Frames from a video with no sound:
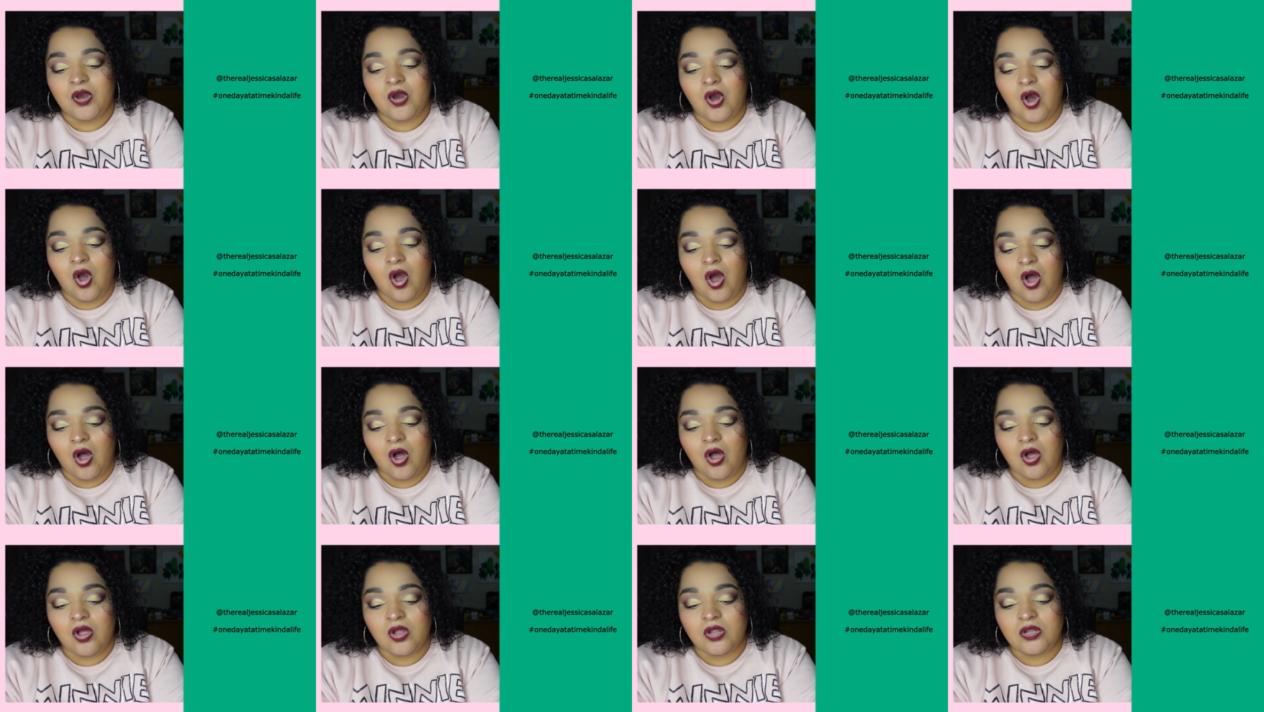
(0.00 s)

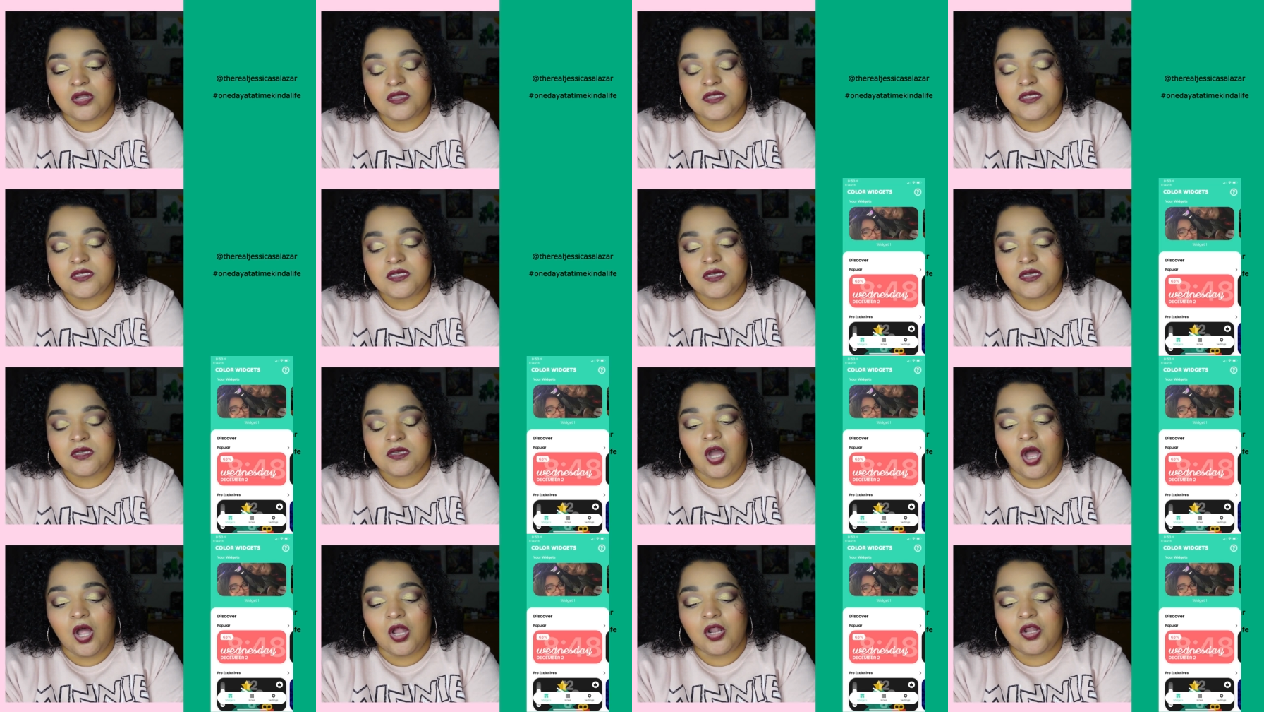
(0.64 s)
called
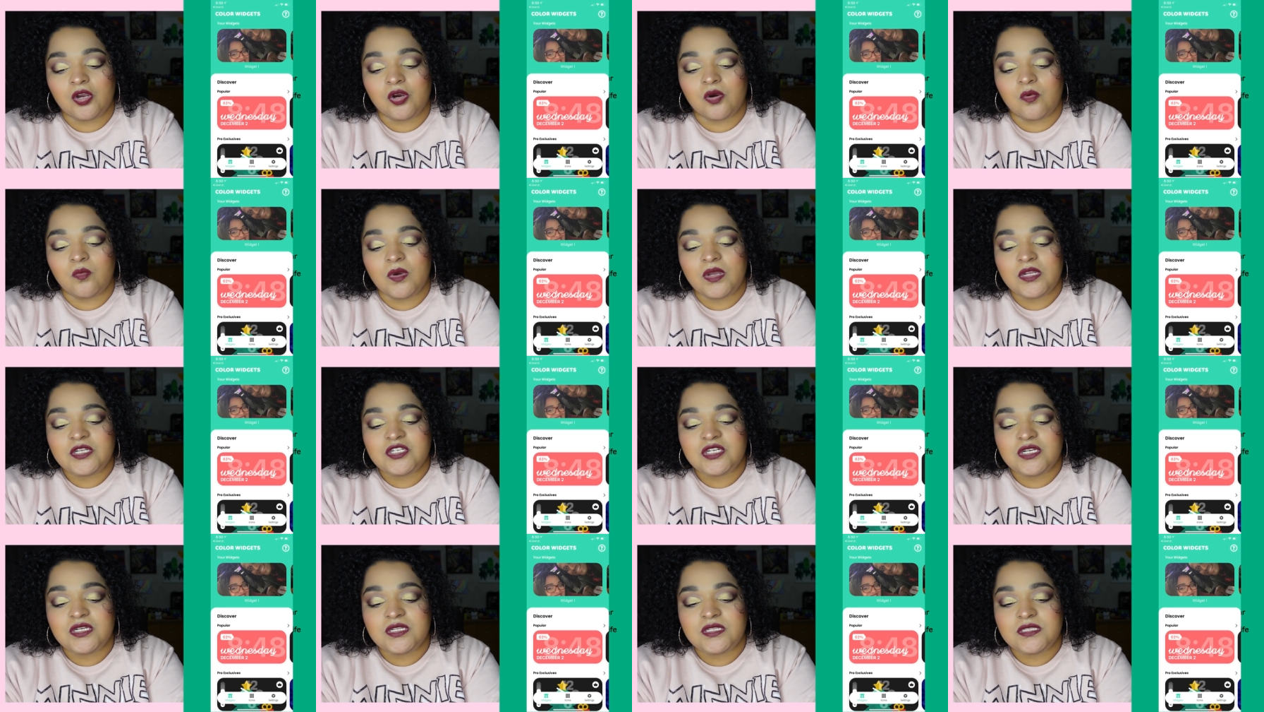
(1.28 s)
Color
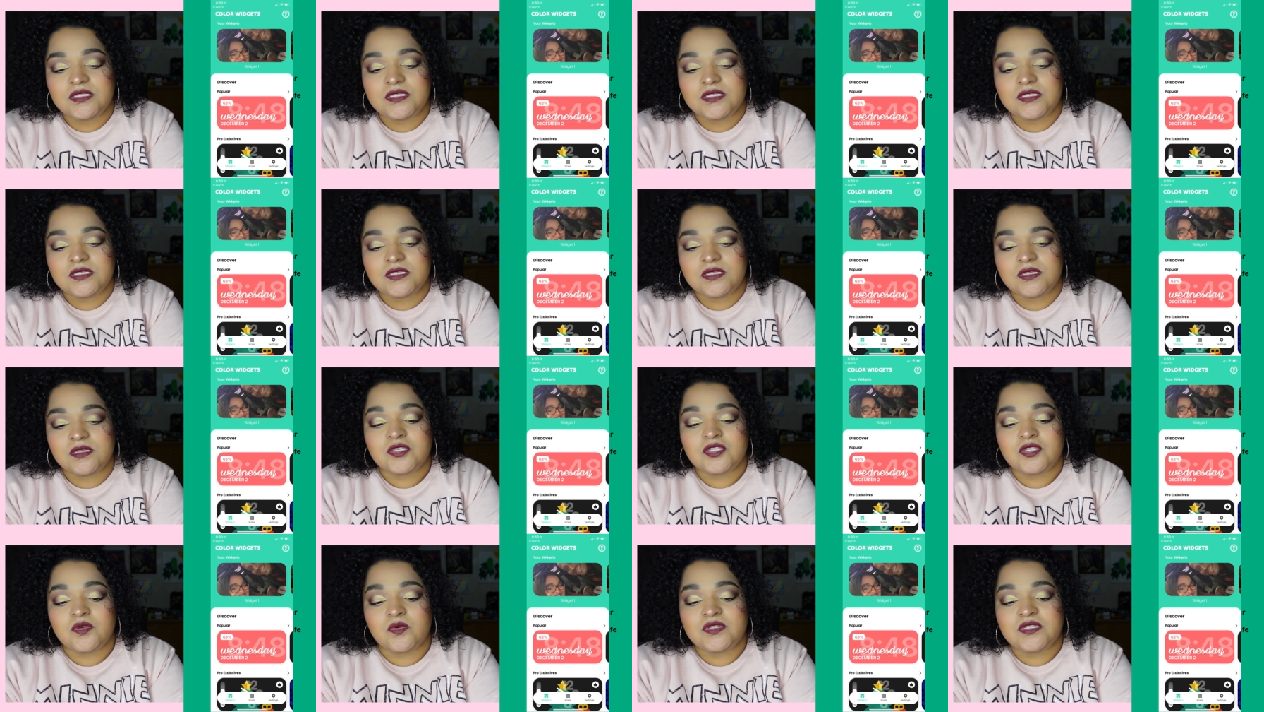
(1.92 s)
Widgets.
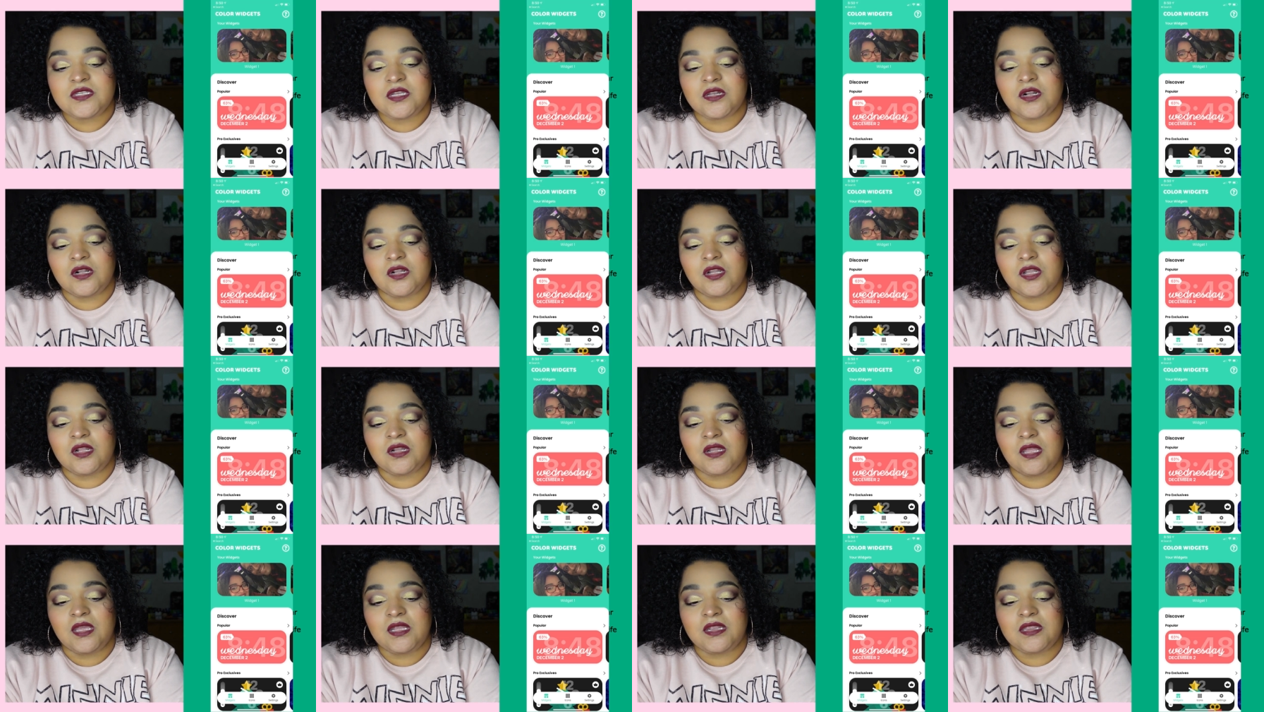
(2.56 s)
So it's gonna
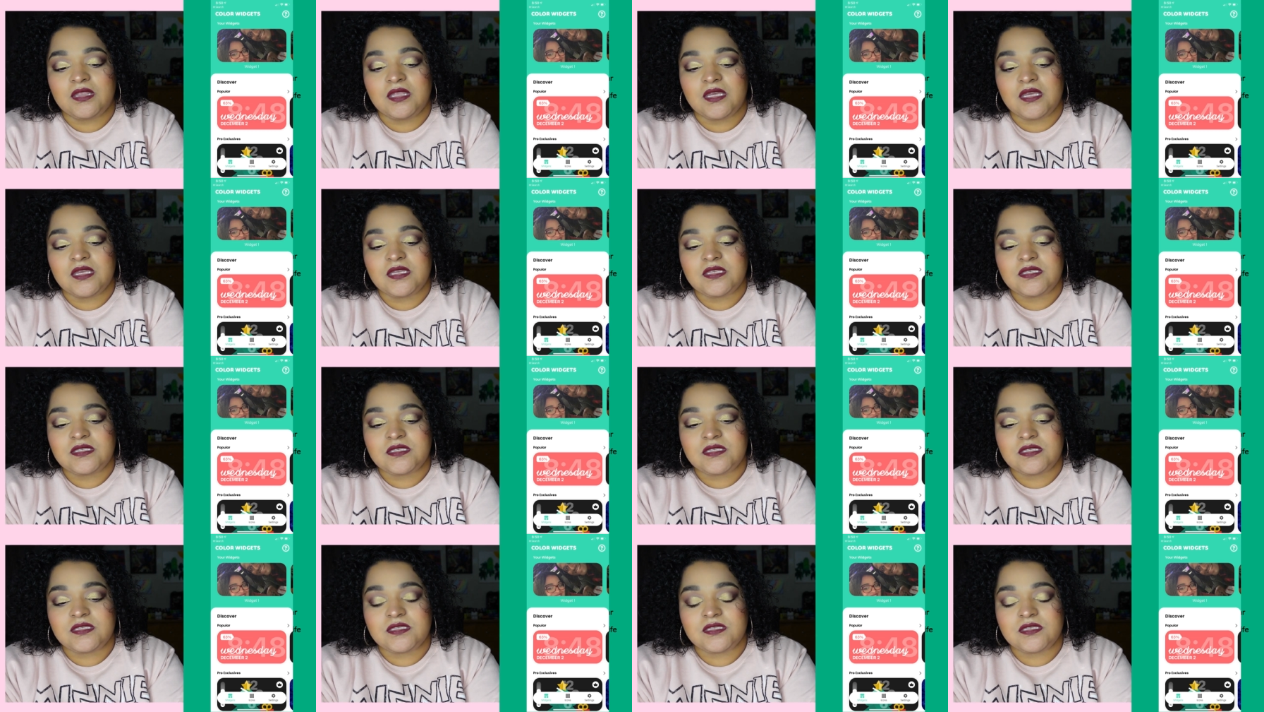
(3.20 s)
look like
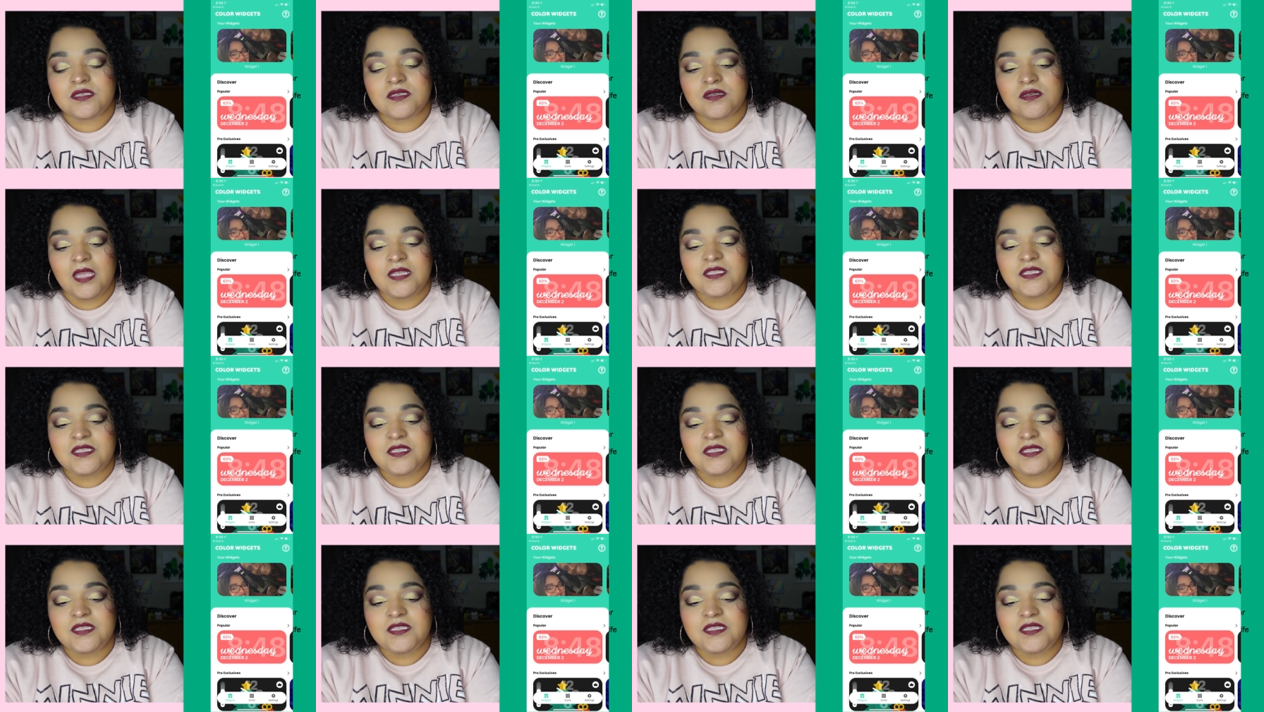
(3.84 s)
this.